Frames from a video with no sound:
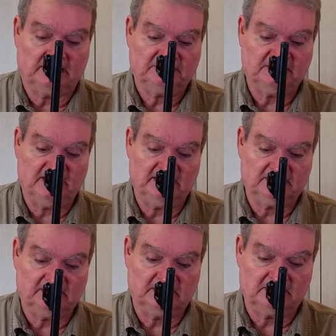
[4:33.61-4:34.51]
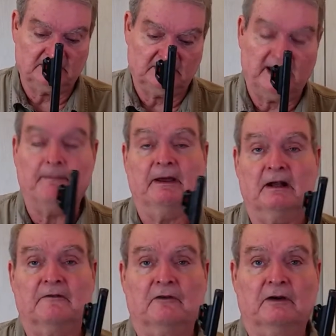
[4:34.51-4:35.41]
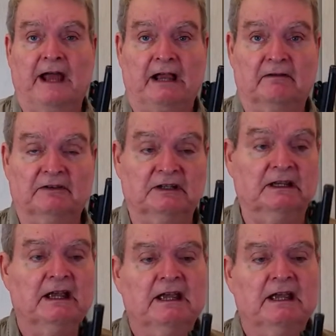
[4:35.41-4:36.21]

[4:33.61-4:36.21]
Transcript: say it's a lot better for accuracy.